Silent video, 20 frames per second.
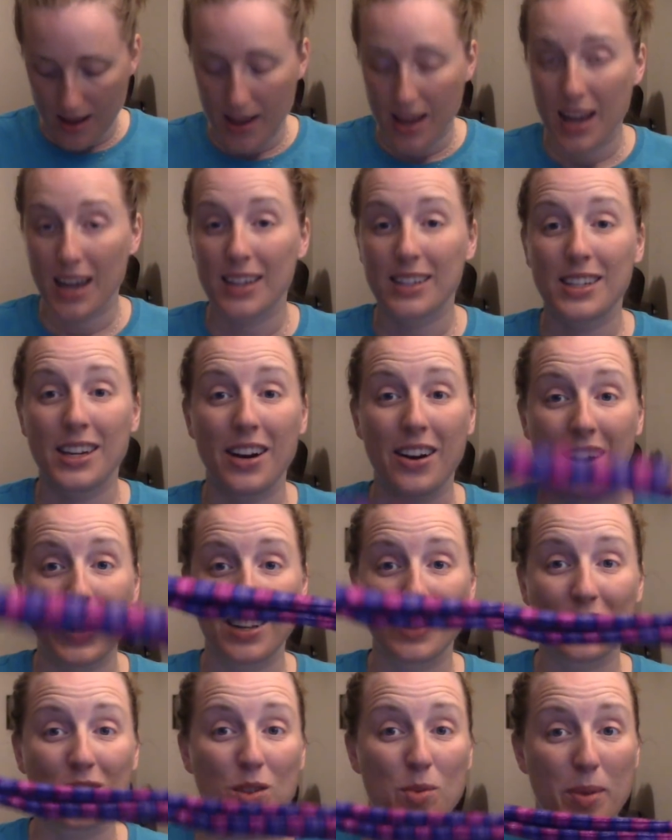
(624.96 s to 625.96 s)
And Tara
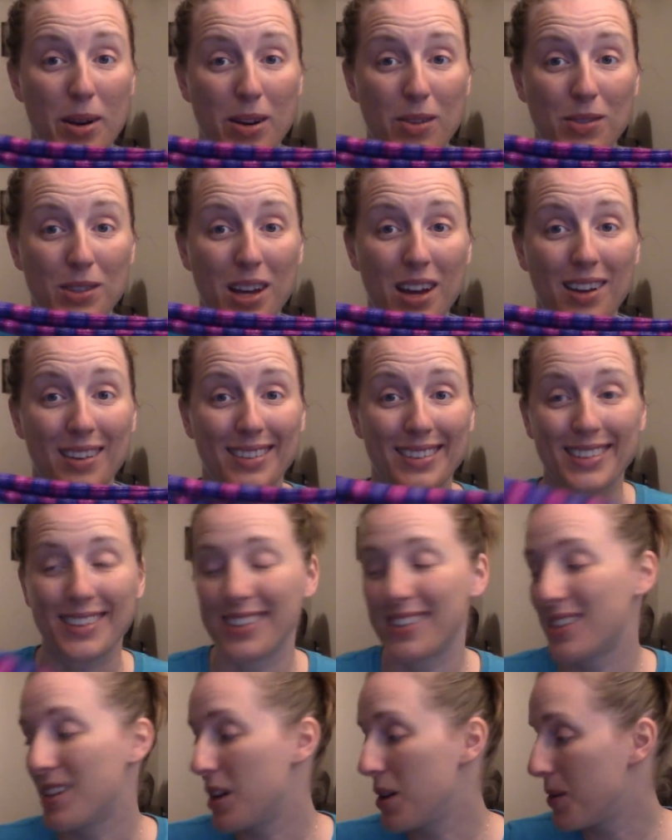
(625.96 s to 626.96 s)
has a new pair of socks,
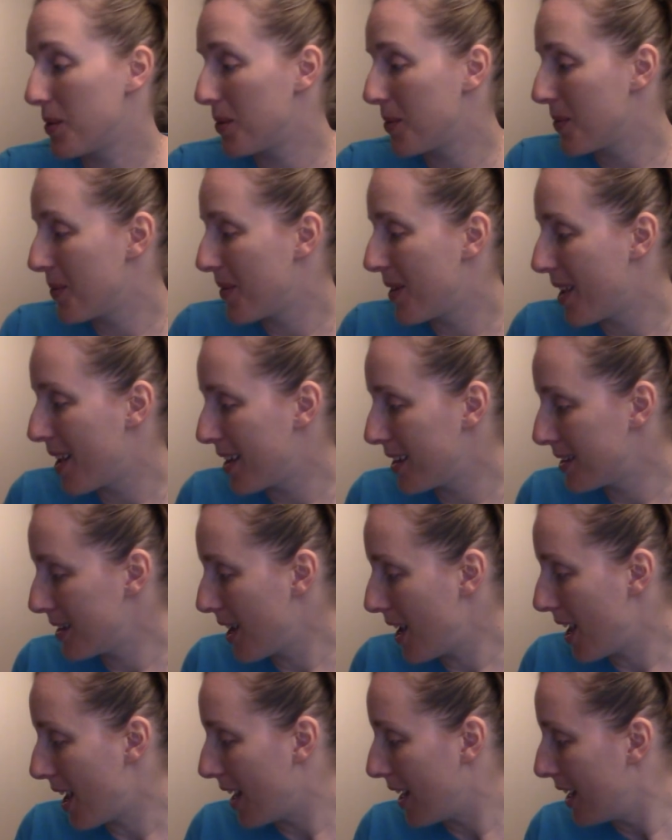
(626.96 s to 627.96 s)
so
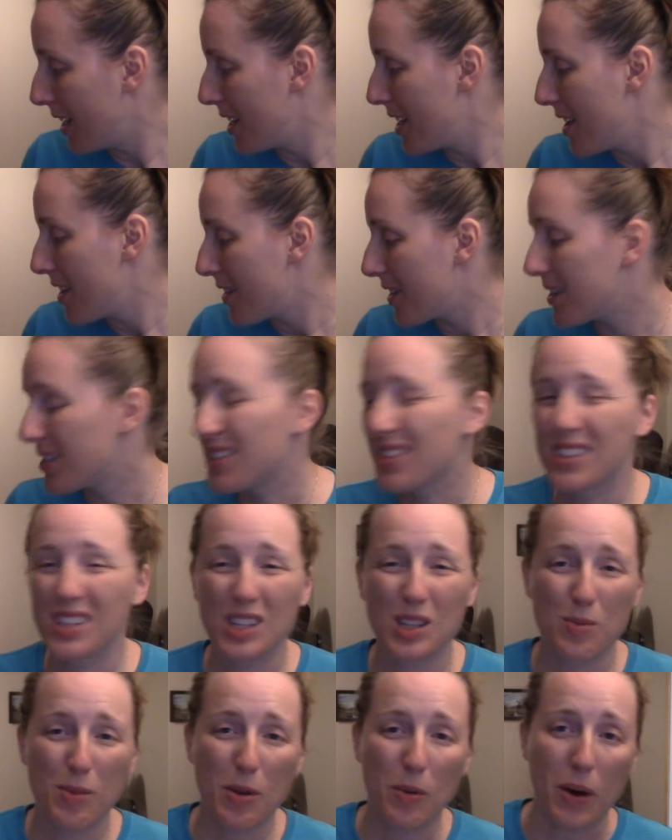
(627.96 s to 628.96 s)
huzzah. They still
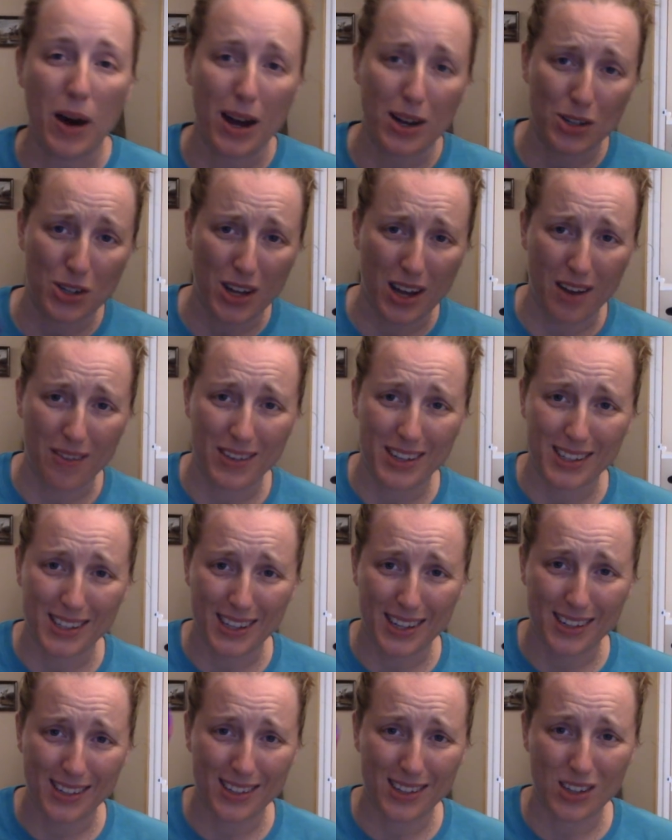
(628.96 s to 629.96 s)
need to be washed,
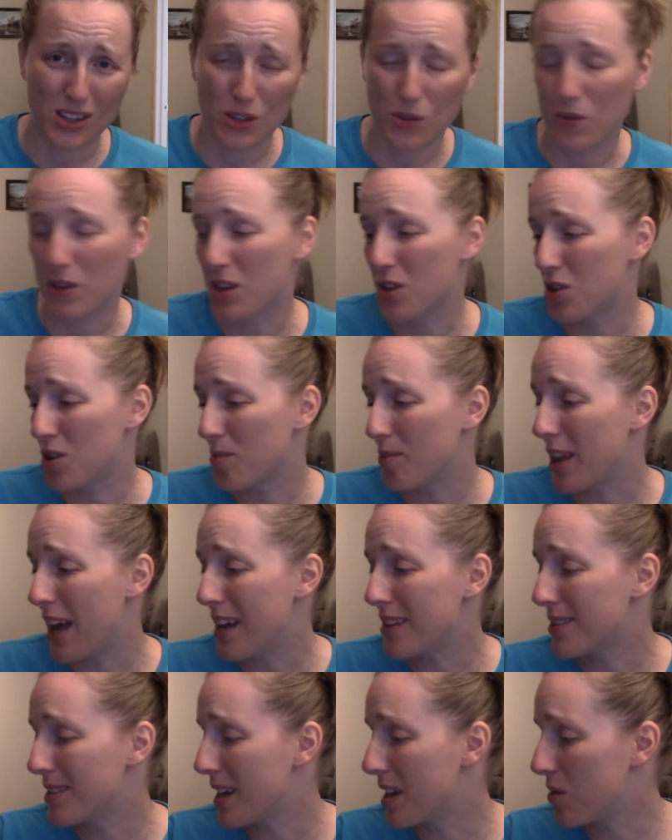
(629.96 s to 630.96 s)
obviously, because I just finished them
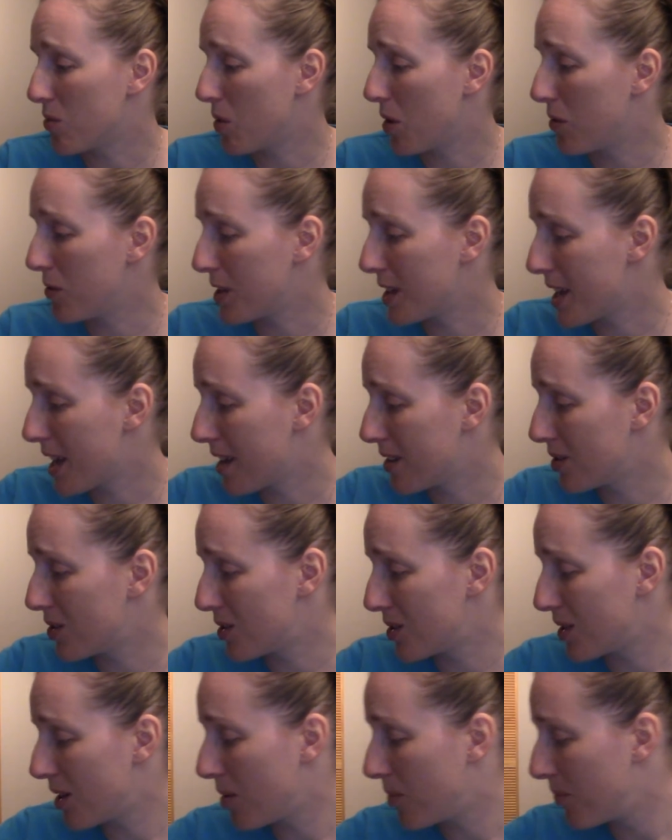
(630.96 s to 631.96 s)
last night and woven the
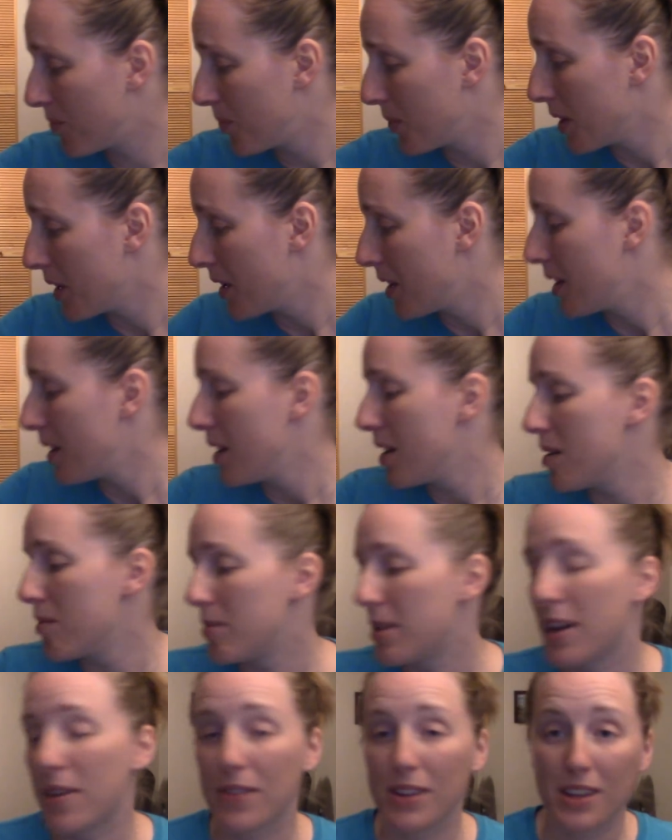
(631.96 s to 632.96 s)
ends. So,
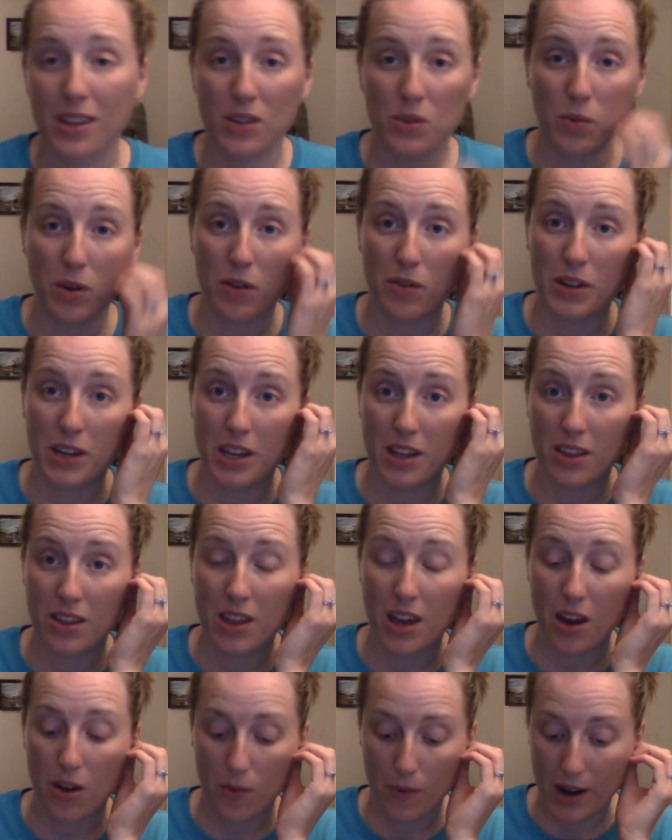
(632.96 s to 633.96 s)
but everything's woven in.
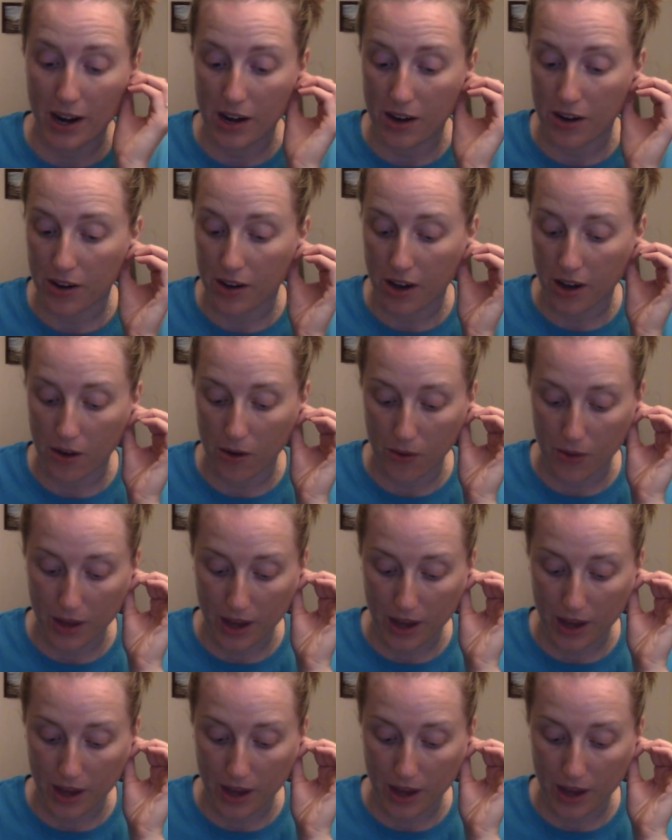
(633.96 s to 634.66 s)
They are ready to go.